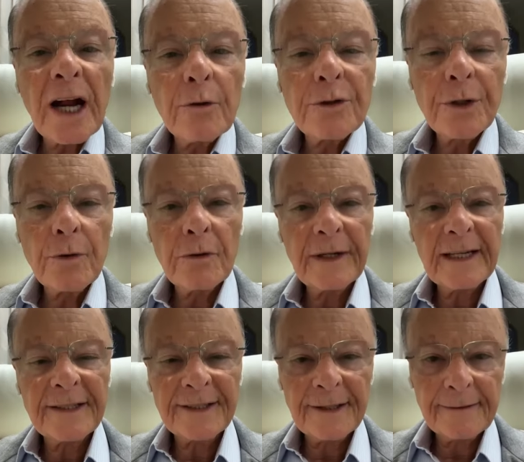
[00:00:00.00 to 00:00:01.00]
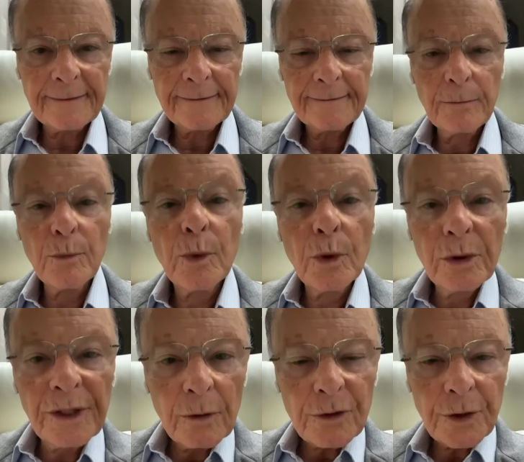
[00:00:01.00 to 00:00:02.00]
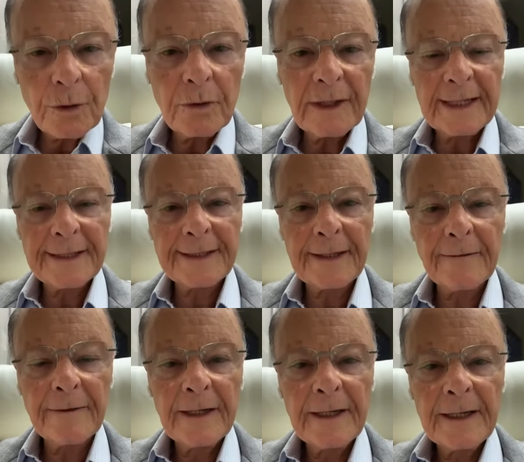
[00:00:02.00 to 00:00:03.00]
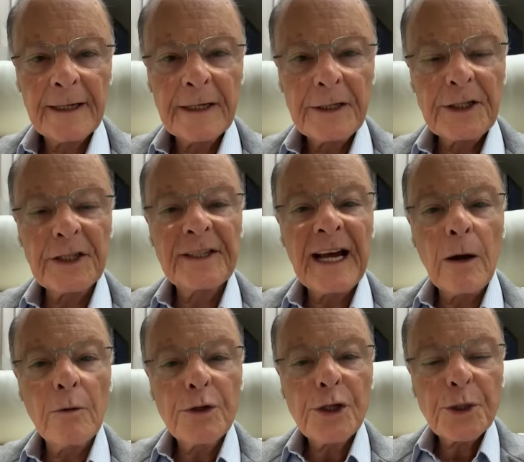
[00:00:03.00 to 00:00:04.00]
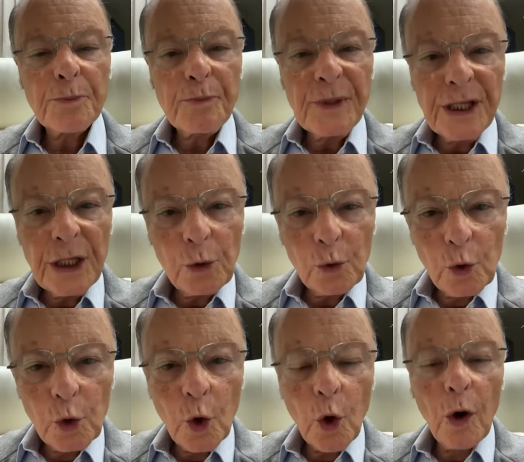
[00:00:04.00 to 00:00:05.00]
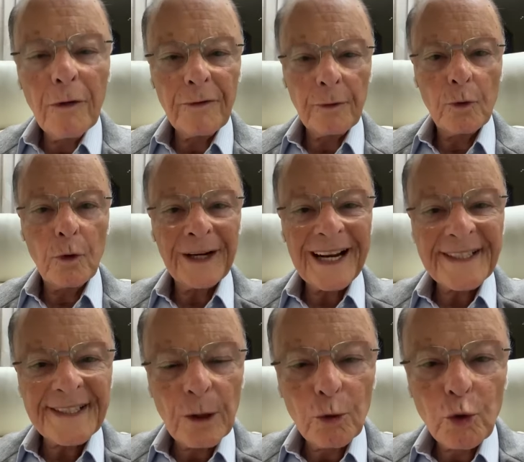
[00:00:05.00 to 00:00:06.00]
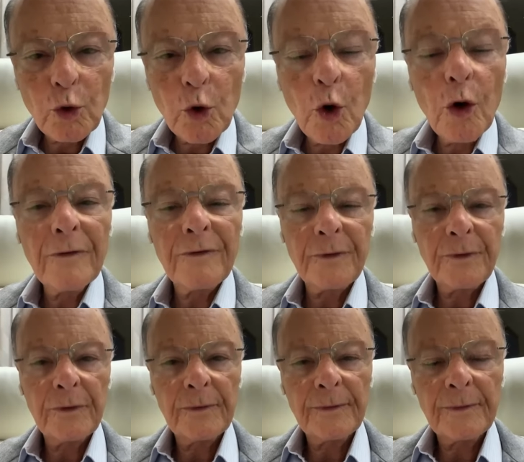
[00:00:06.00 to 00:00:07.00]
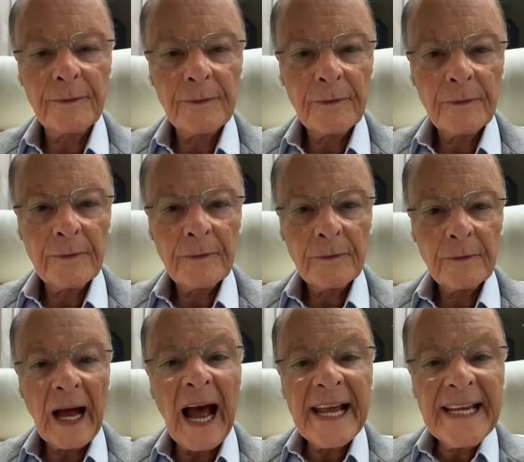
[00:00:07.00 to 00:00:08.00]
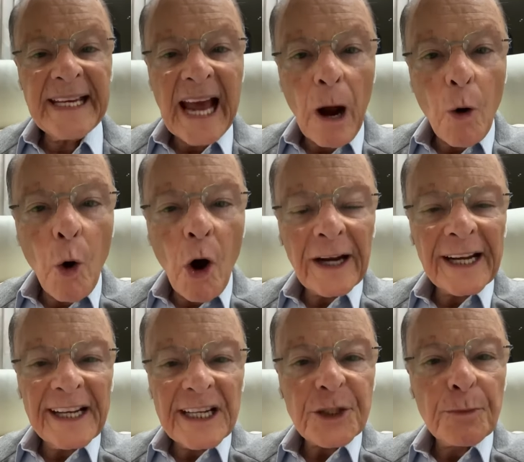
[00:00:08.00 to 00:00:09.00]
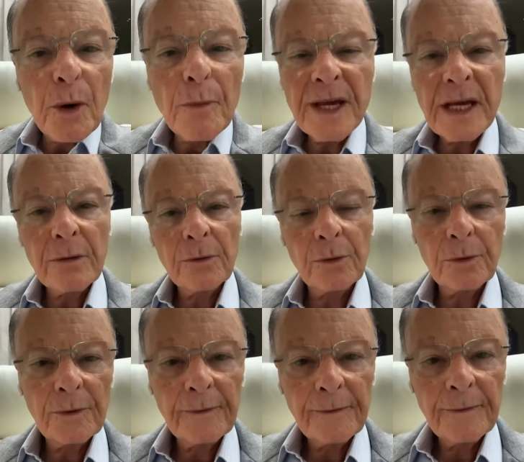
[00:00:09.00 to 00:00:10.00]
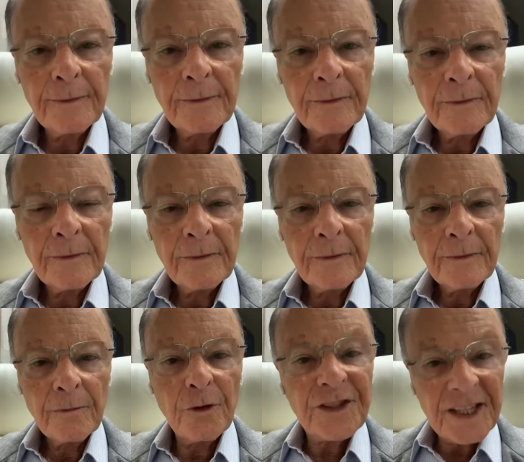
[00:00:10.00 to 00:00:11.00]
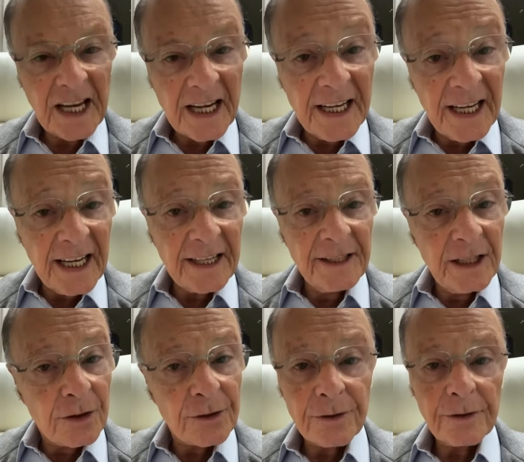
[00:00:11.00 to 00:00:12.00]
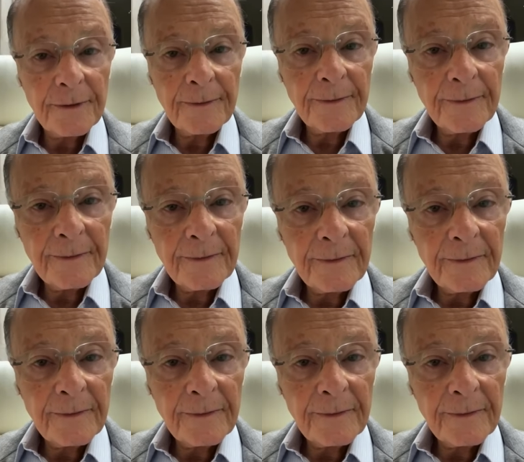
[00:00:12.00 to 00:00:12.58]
God changes your heart. He transforms your heart. He gives you a new spirit, a new heart. Right there, right now. Do you believe in this?